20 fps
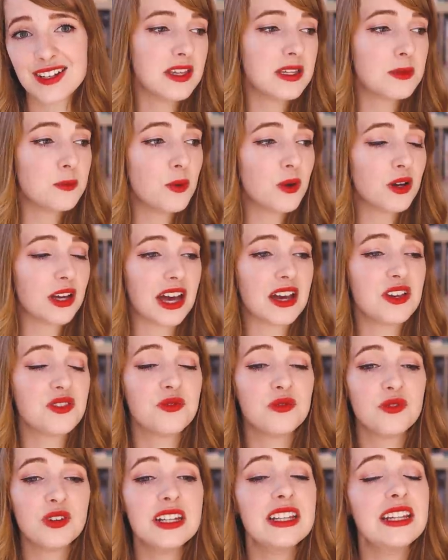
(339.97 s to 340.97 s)
This book
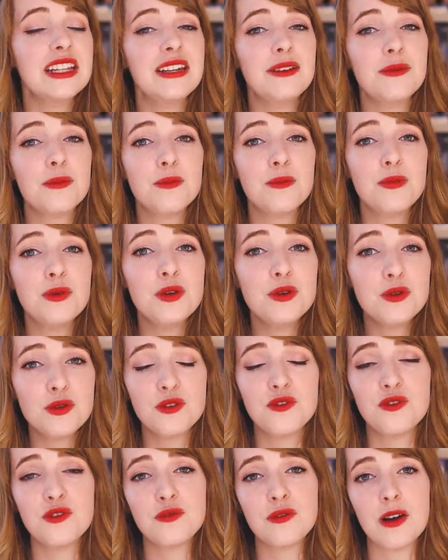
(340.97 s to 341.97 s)
has really
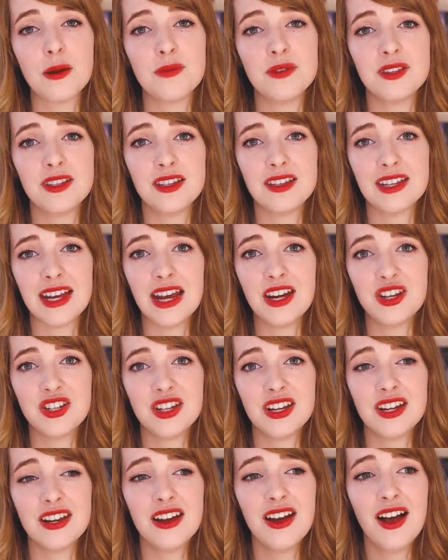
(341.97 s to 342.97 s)
beautiful
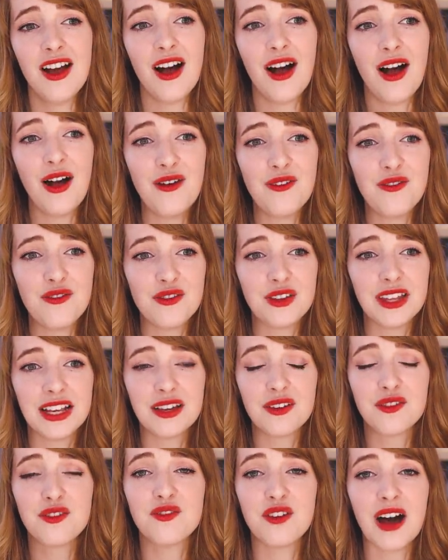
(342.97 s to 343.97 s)
representation of
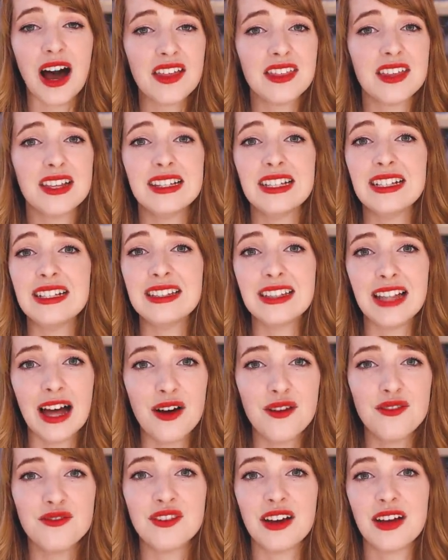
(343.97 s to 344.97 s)
like fatherly
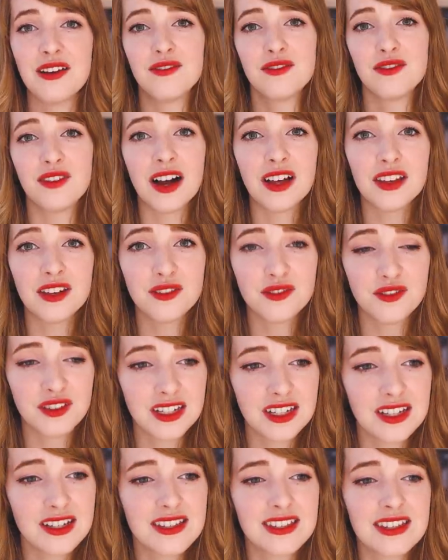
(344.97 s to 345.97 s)
love and father
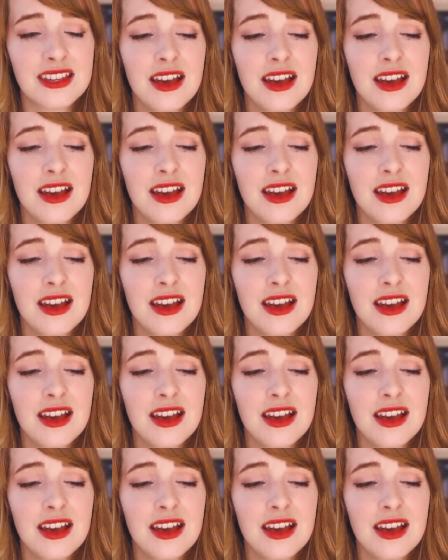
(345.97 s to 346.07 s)
figures.